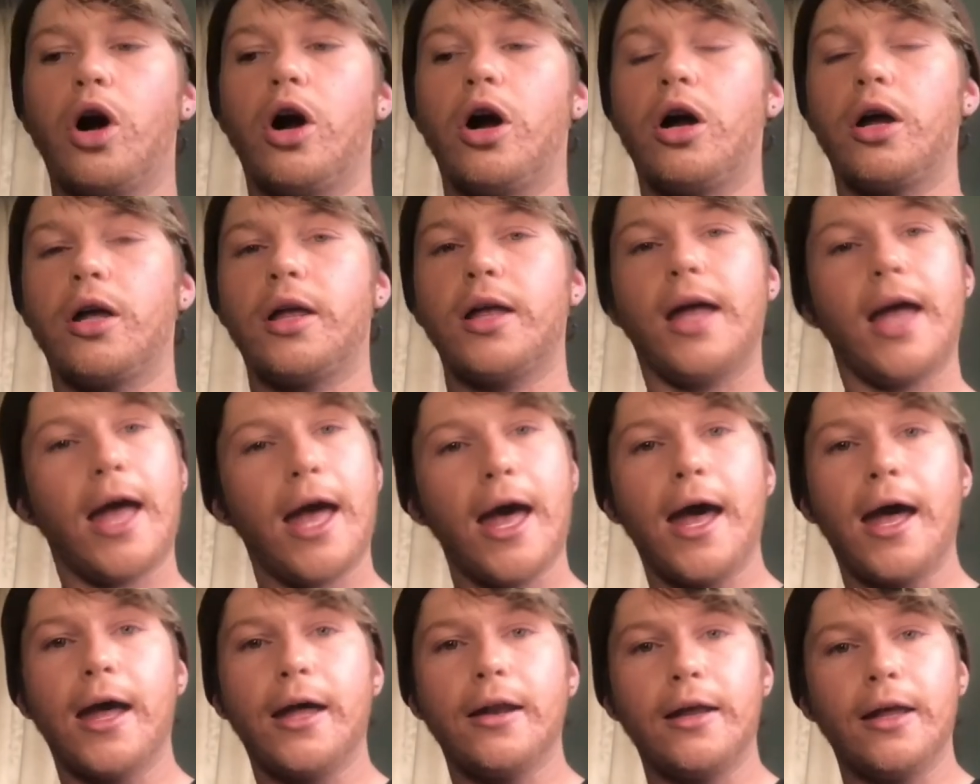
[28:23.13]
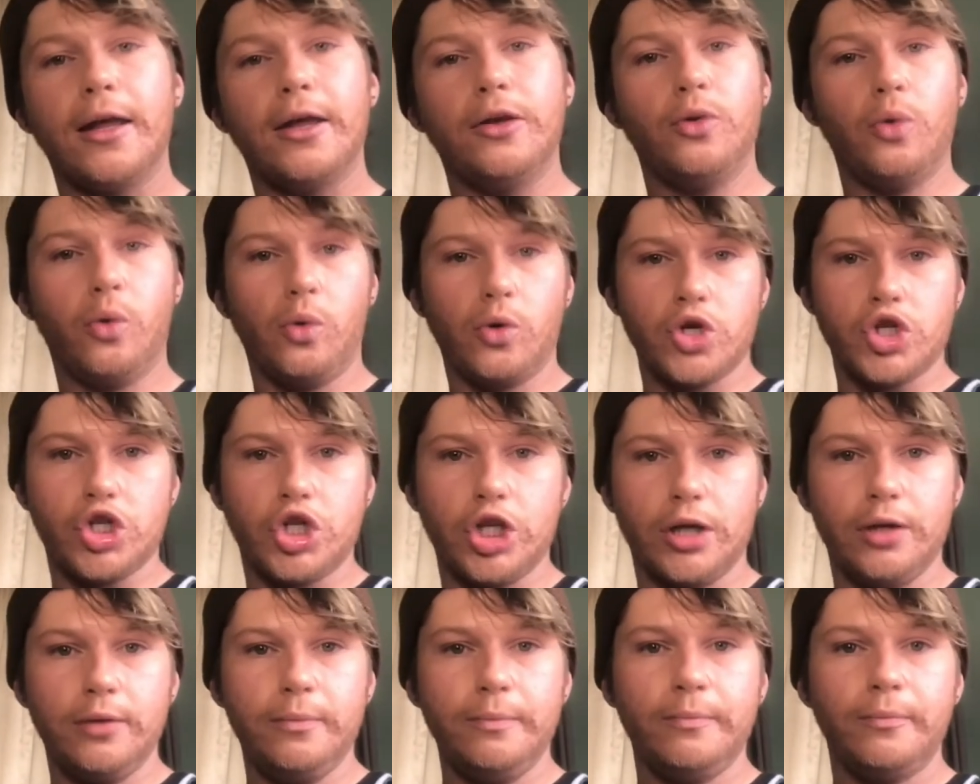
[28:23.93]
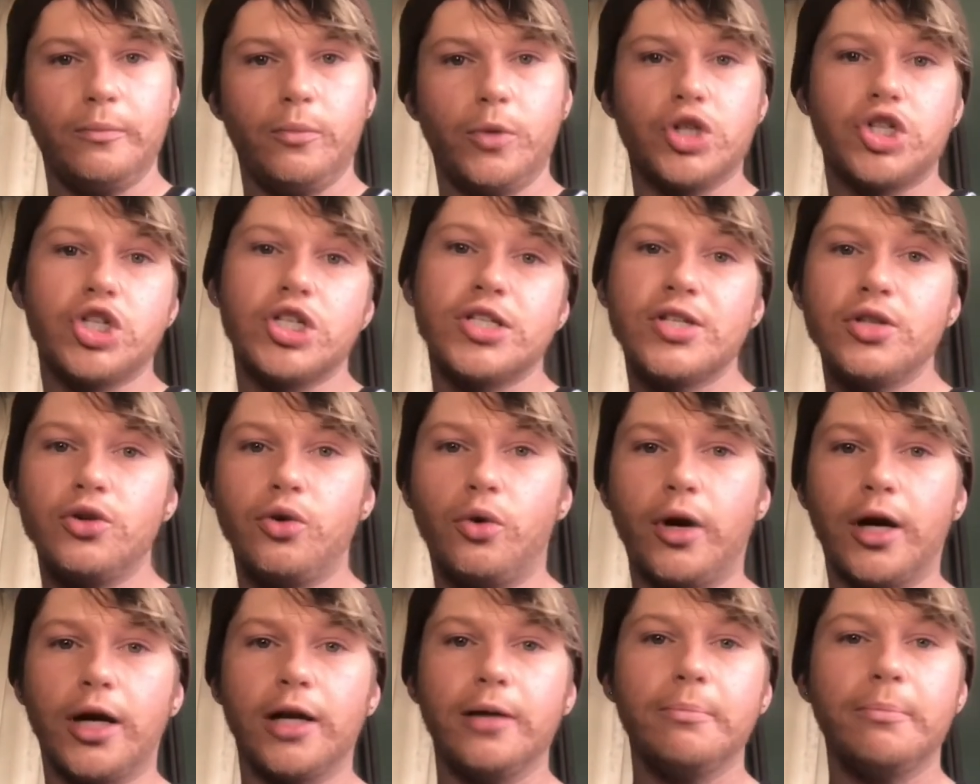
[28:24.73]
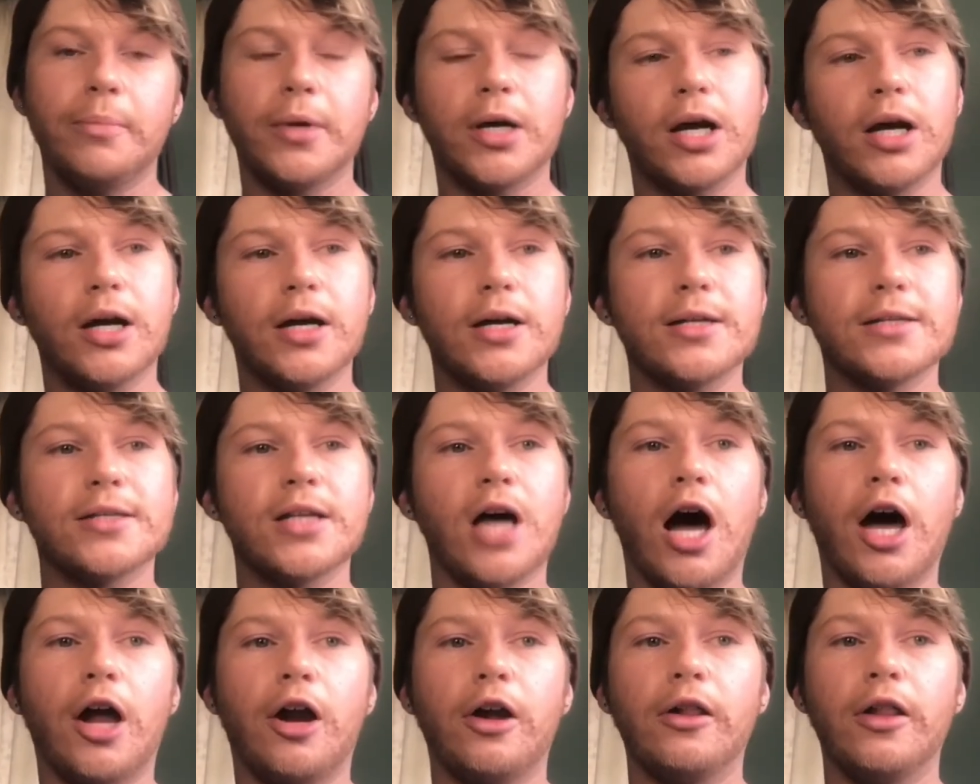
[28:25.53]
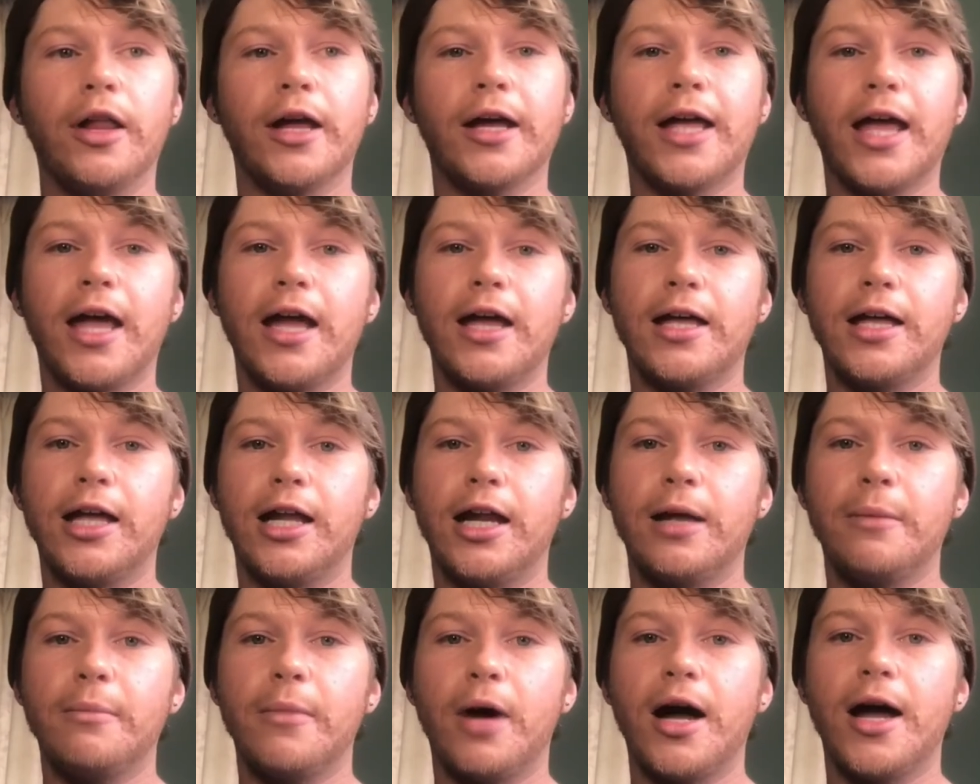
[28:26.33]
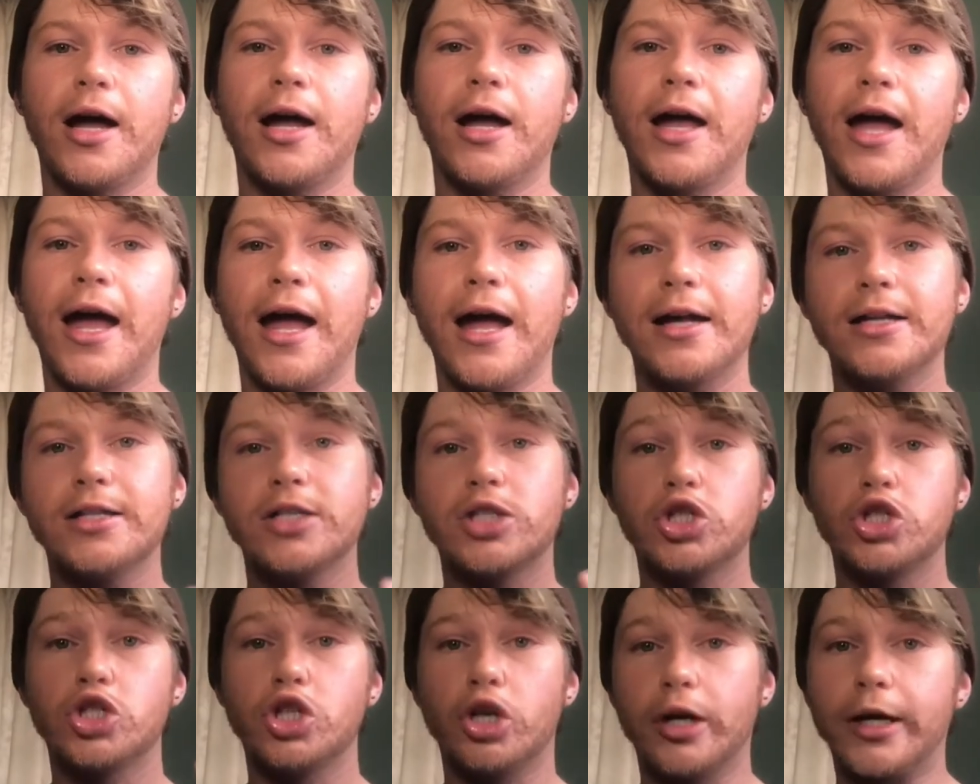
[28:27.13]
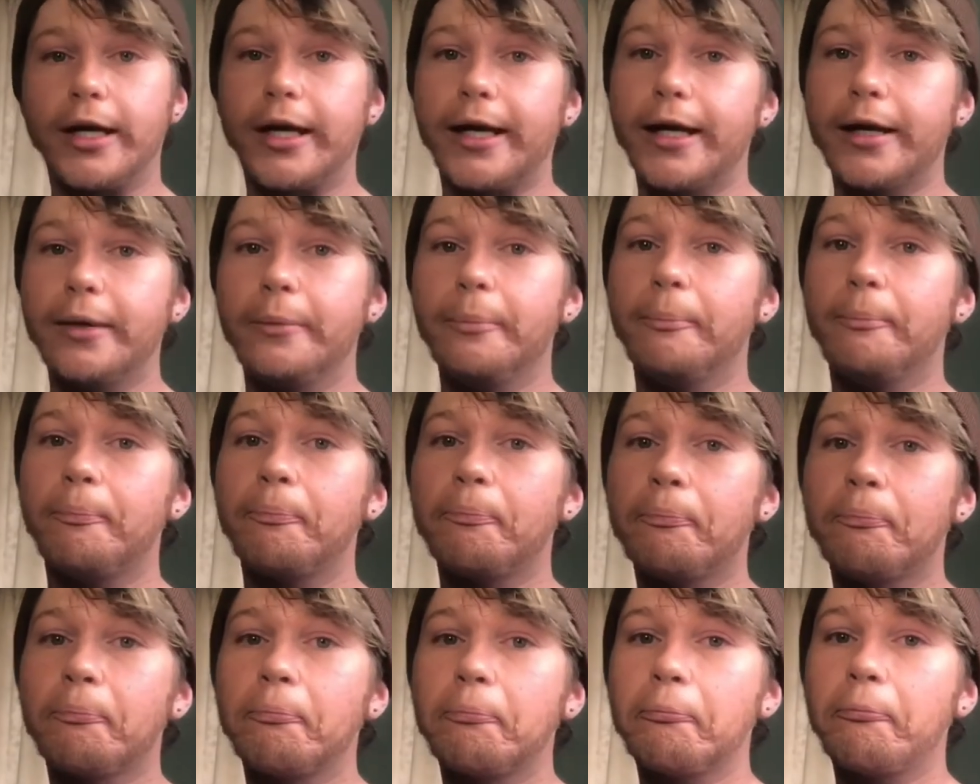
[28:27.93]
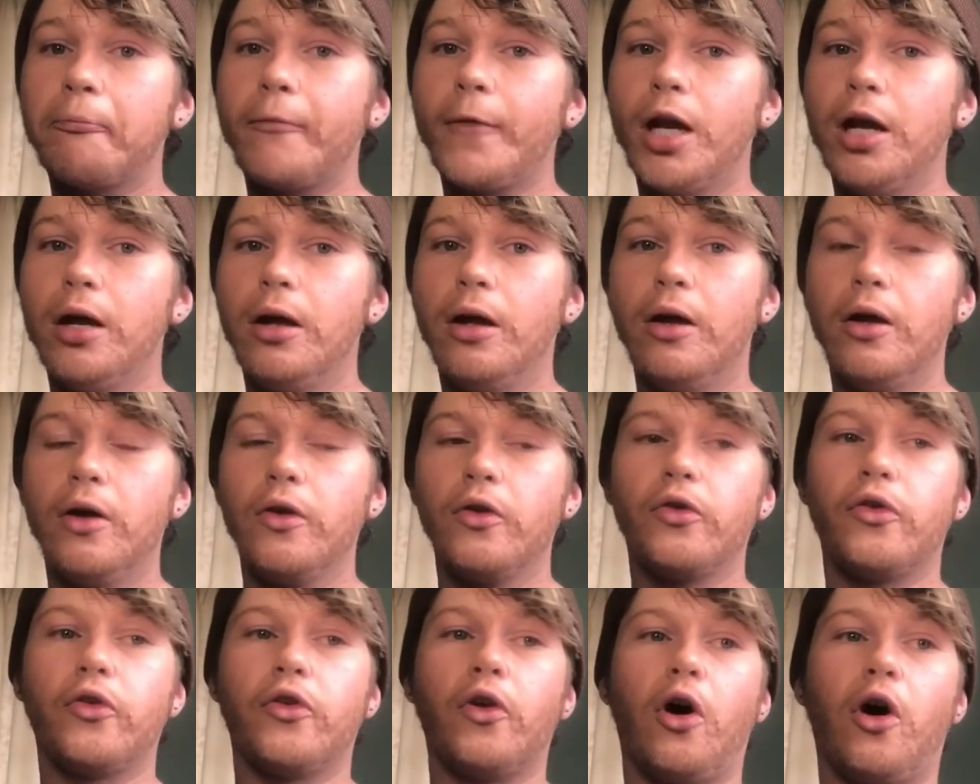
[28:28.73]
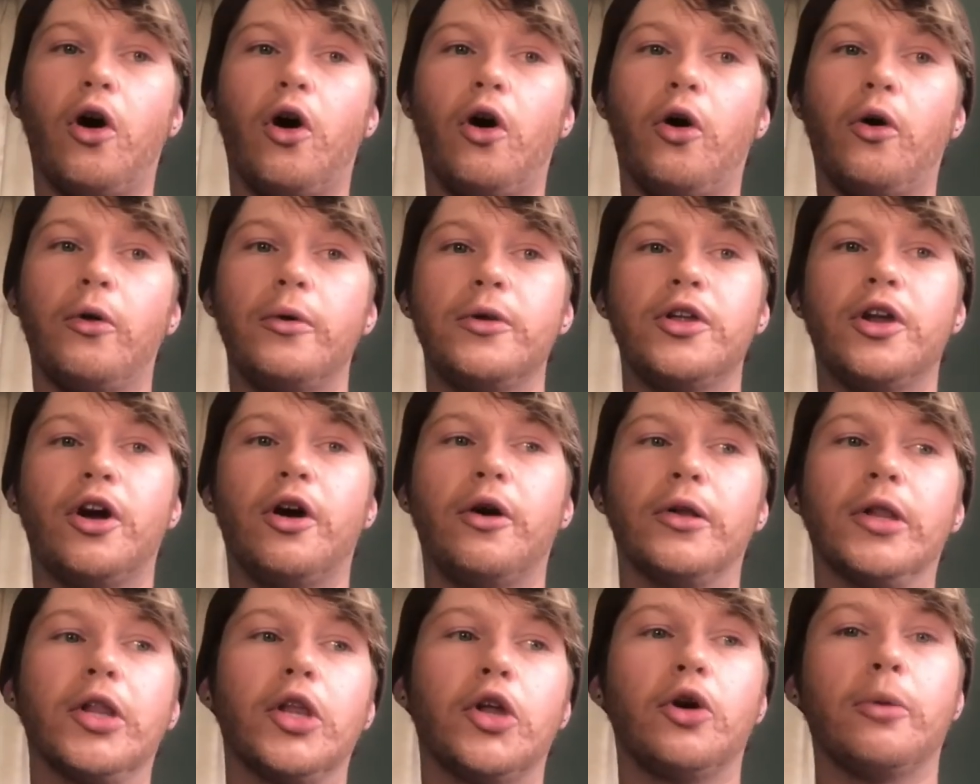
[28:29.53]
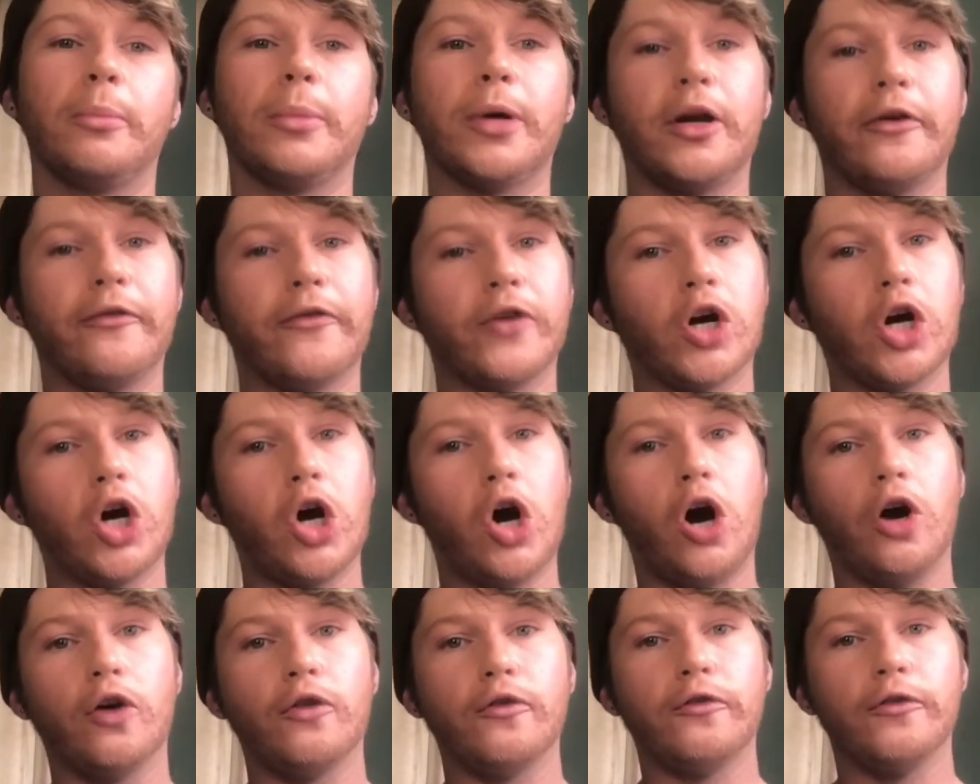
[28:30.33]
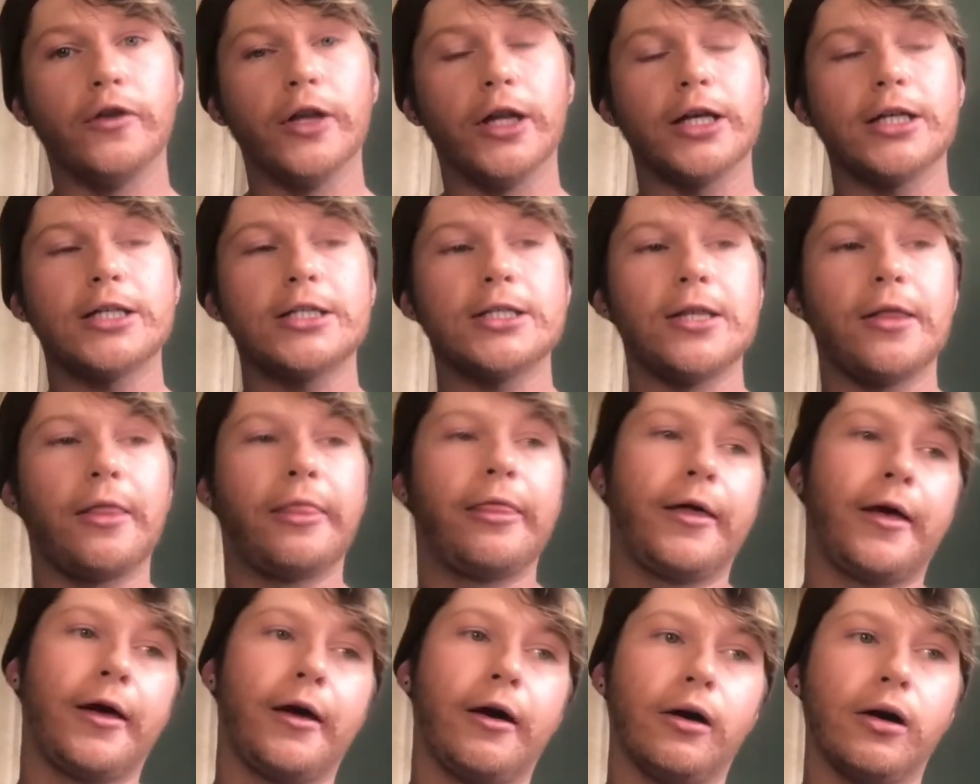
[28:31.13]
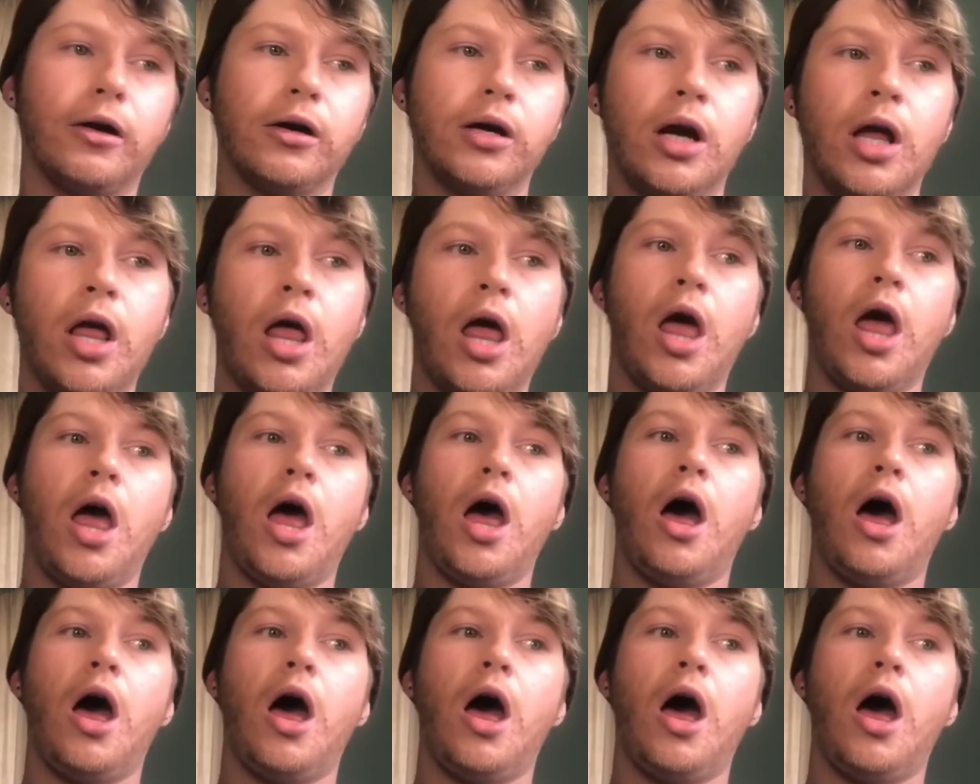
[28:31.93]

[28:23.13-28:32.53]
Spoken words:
Work at an orchard, which is annoying because I don't like getting my hands dirty. So, you know, a little bit of a conflict there.